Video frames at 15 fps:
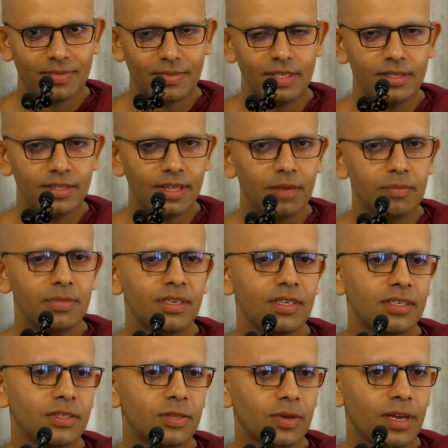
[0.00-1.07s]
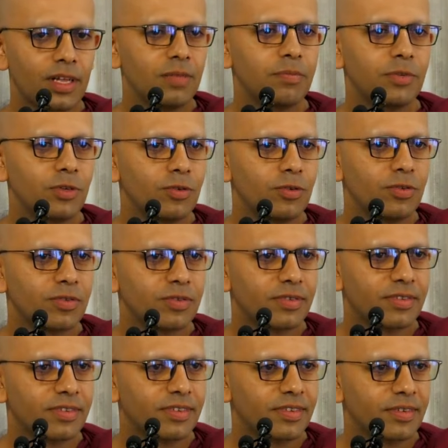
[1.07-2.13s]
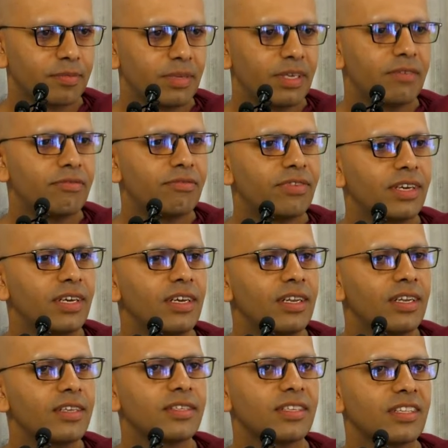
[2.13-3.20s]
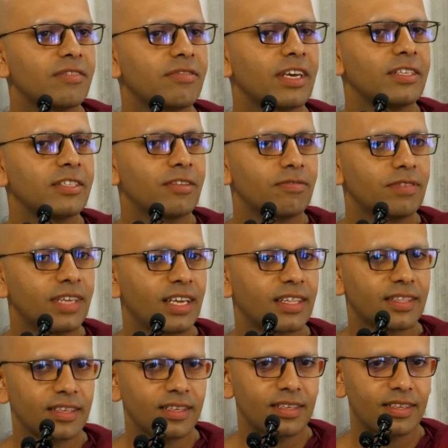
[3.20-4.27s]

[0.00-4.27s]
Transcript: This Dhamma is to help you be fearless in the face of death.